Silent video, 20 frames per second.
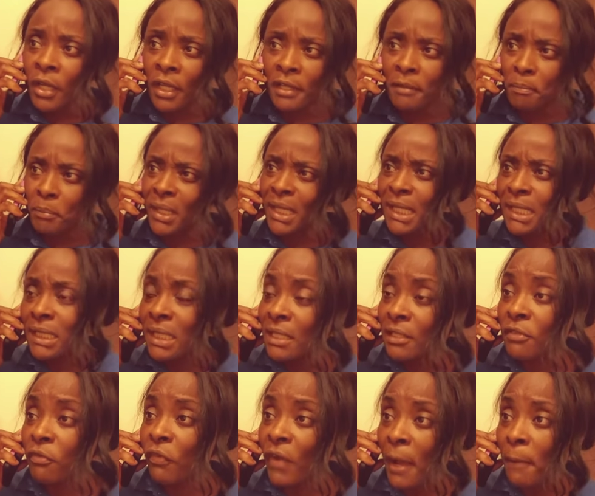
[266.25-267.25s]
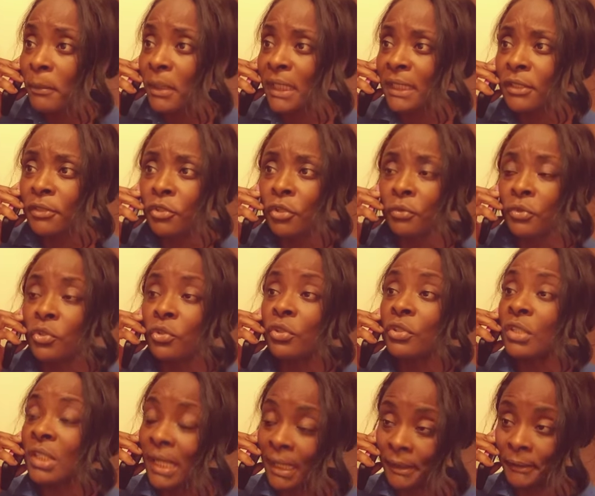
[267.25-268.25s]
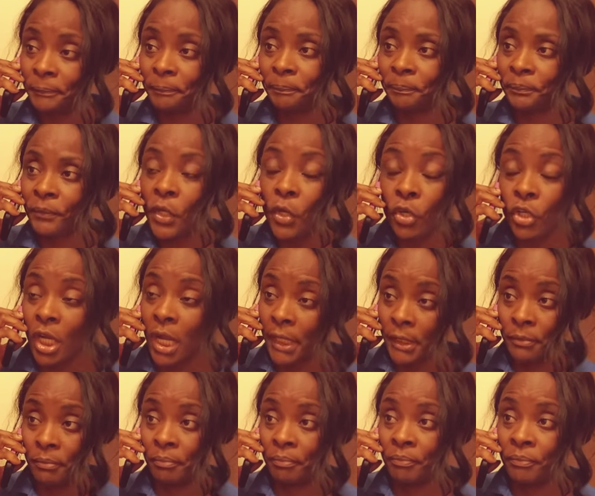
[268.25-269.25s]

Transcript: in Benedict's family. You're done. You're done.